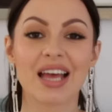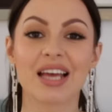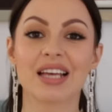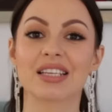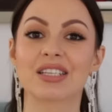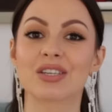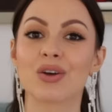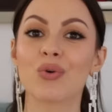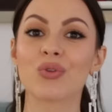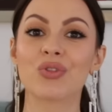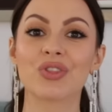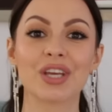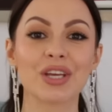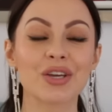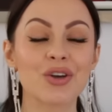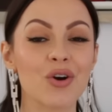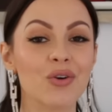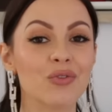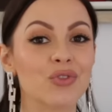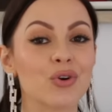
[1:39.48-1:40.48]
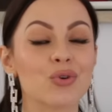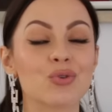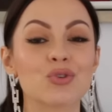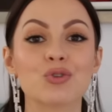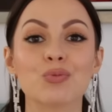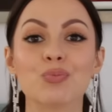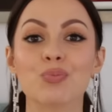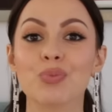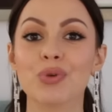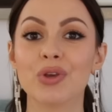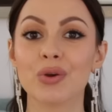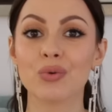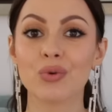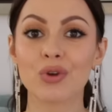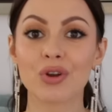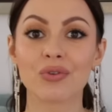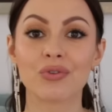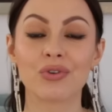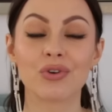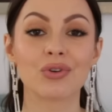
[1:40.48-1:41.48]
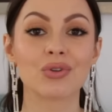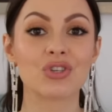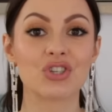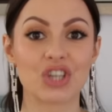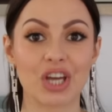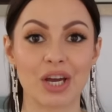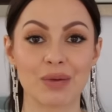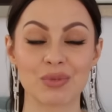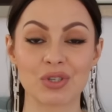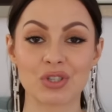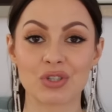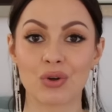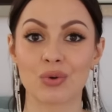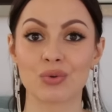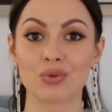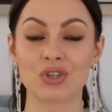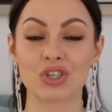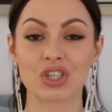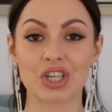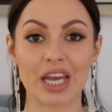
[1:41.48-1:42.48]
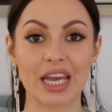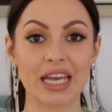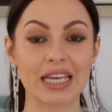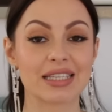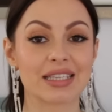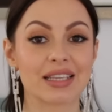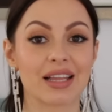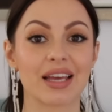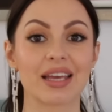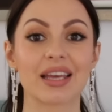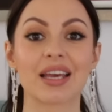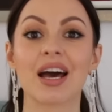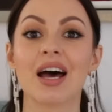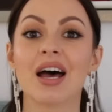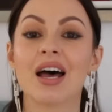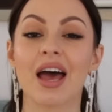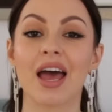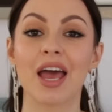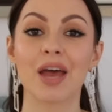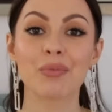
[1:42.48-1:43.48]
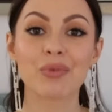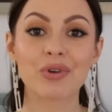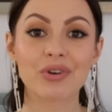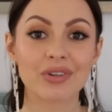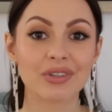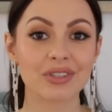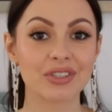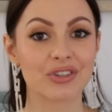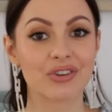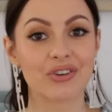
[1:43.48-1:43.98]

So think of those beautiful gemstone shades like emerald